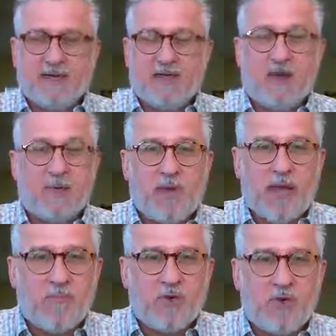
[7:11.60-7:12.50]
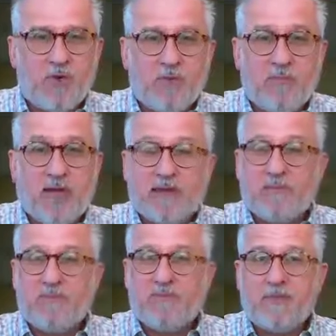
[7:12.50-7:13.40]
There are people who make,
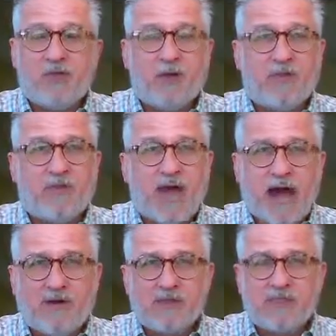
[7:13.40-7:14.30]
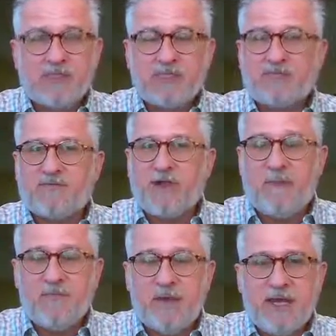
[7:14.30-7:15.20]
you know, thousands, if
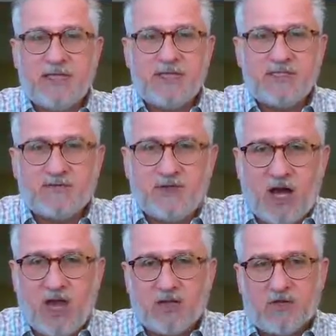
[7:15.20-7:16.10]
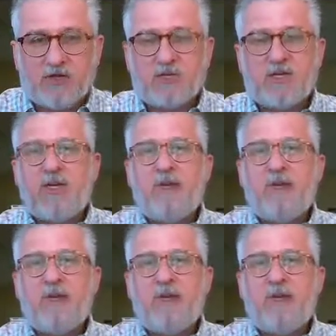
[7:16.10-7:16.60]
not millions of dollars